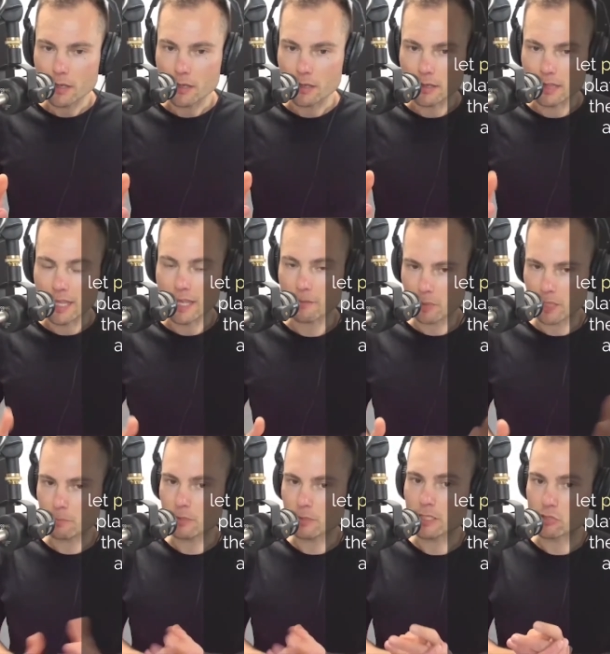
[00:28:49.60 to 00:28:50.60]
Let
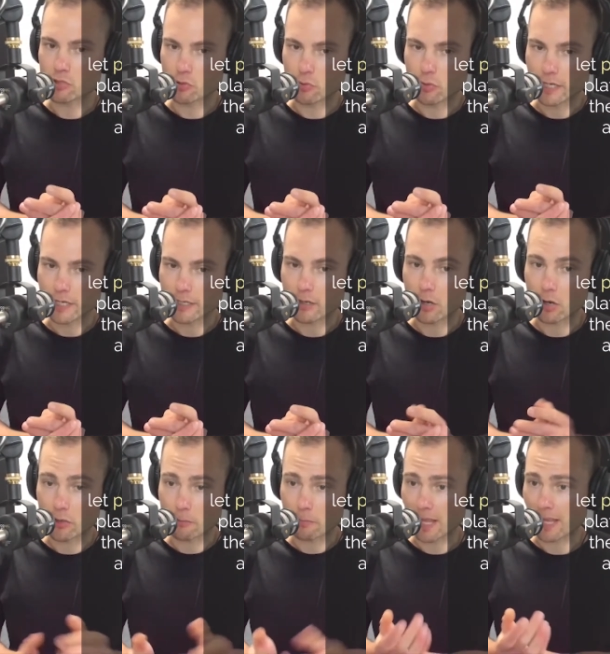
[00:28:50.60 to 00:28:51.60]
people enjoy
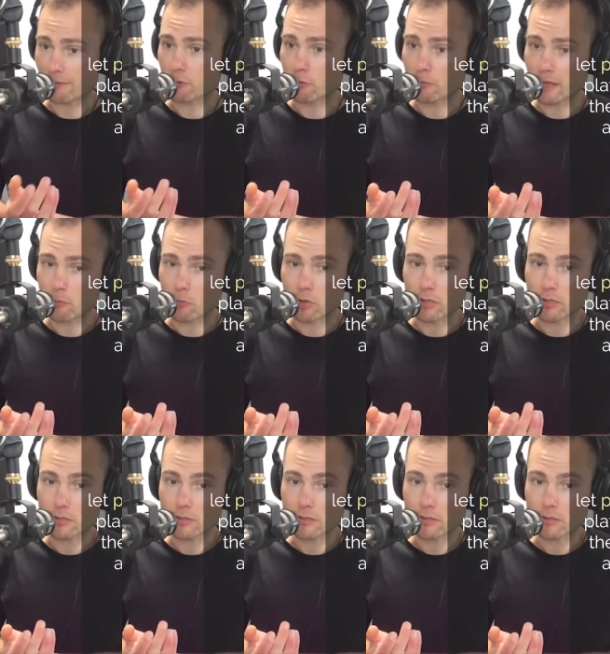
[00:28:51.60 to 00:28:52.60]
on the platform they want,
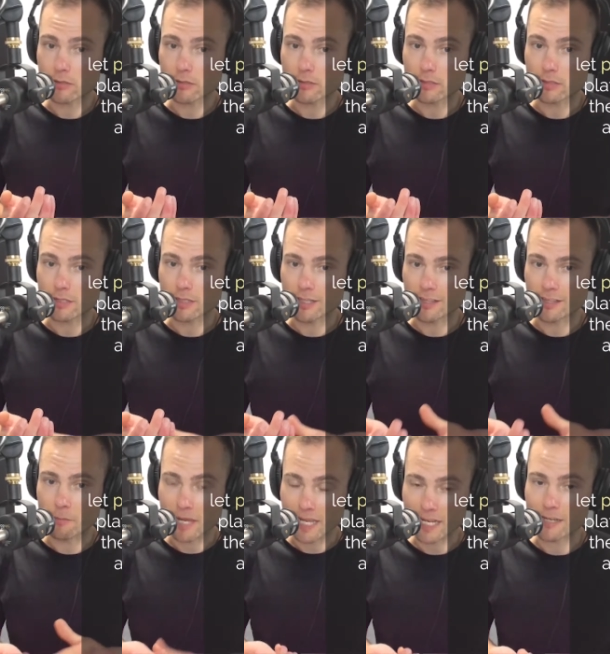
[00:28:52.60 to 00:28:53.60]
in
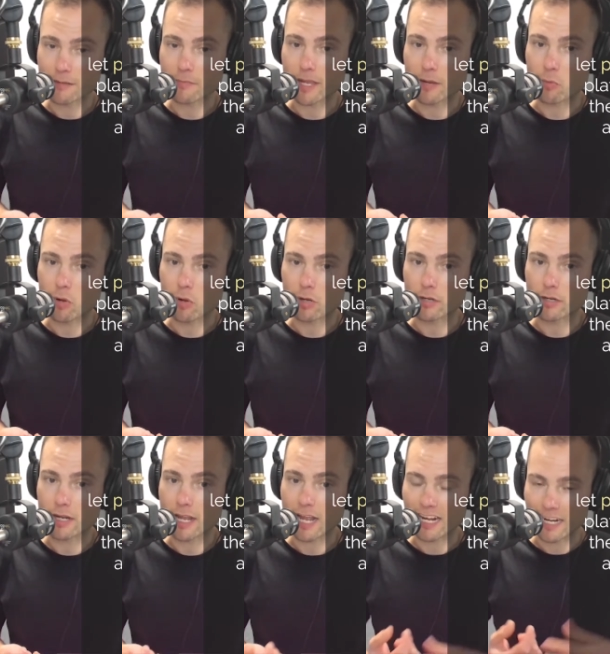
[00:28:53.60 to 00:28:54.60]
the medium they want,
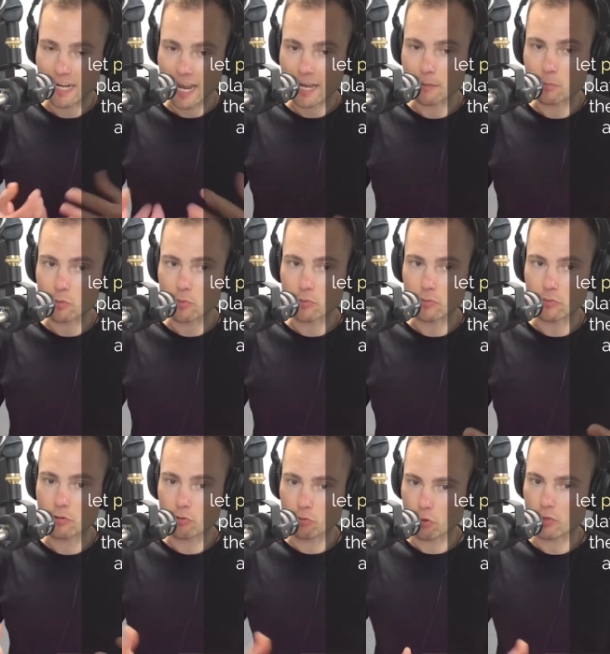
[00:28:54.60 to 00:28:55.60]
and enable
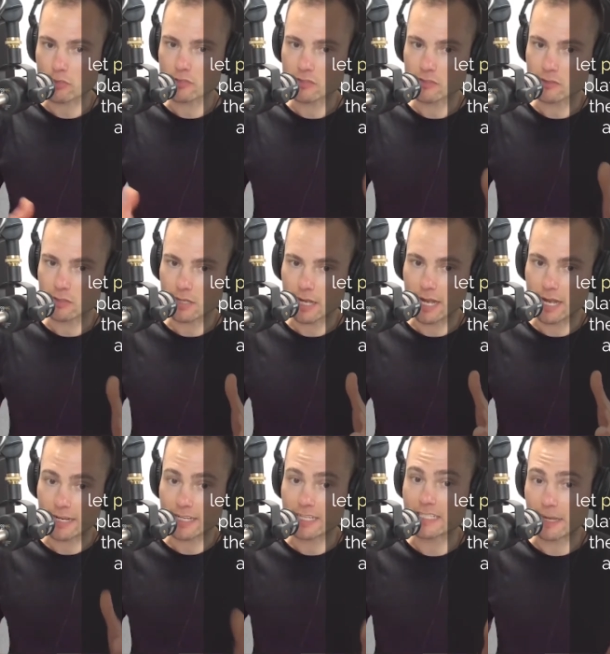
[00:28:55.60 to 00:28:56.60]
cross
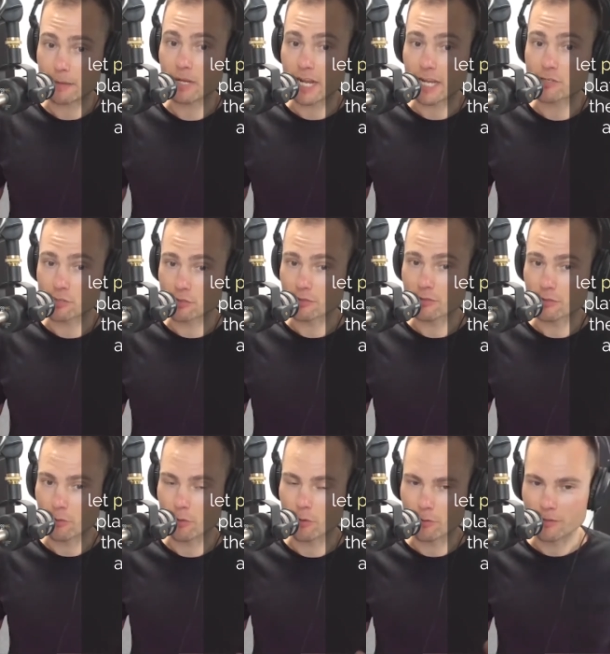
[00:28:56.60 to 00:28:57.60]
uh, contamination
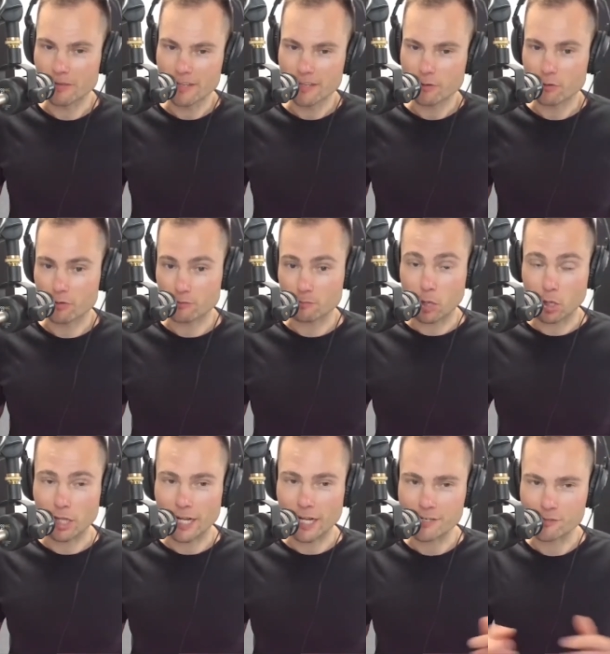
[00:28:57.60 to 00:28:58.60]
or mm. cross
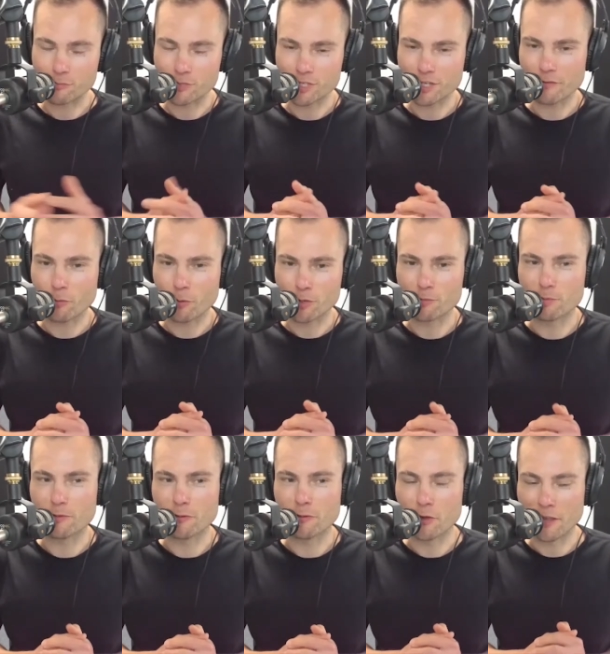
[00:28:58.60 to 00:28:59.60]
pollination, whichever word you
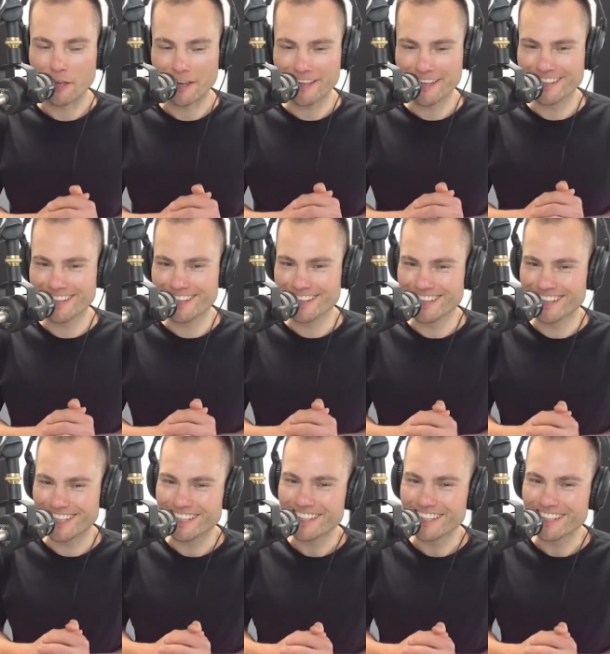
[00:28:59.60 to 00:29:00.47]
prefer there.